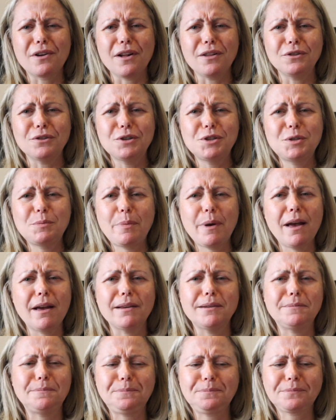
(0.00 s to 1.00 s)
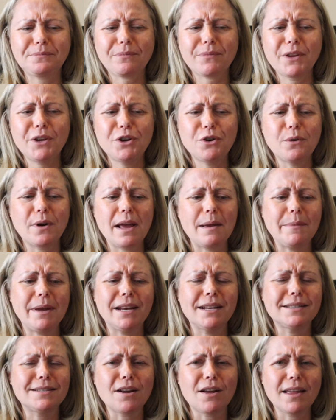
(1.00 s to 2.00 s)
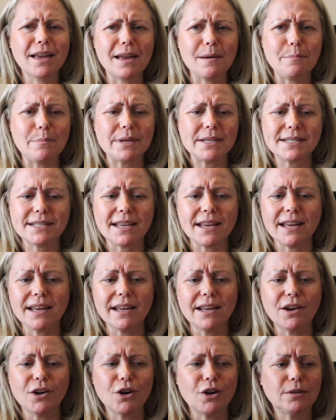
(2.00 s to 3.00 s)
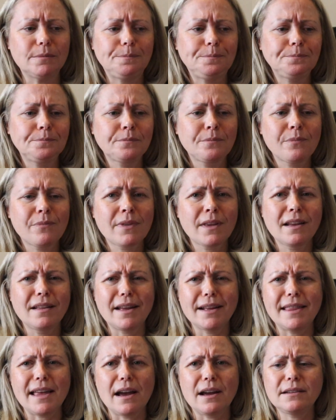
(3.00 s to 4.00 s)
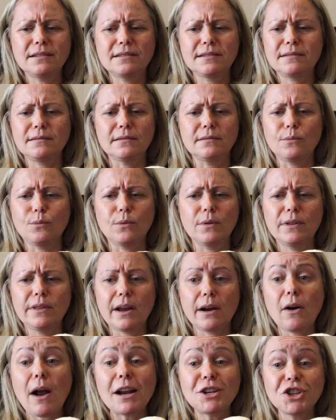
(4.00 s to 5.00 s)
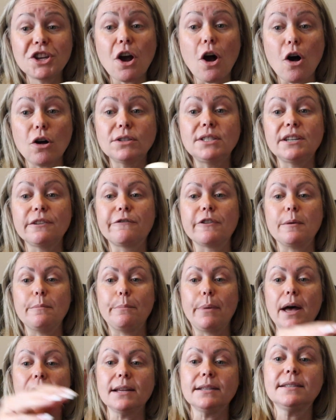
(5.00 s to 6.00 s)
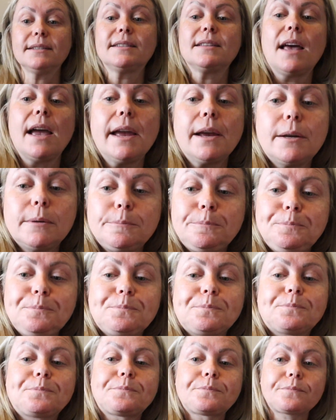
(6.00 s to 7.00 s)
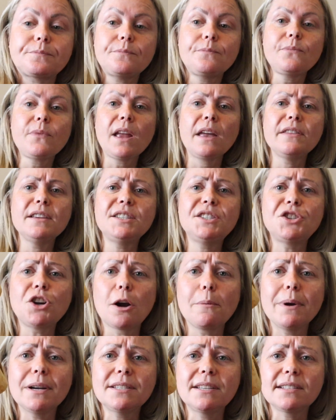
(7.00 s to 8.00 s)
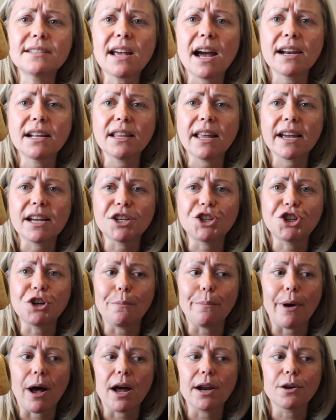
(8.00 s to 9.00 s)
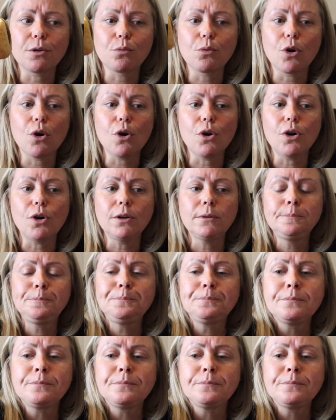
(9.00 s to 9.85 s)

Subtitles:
colors, but you know what I mean. It's not like a biscuit or like that. They're actually all different buns. Like the Starbucks is kind of like a ciabatta roll.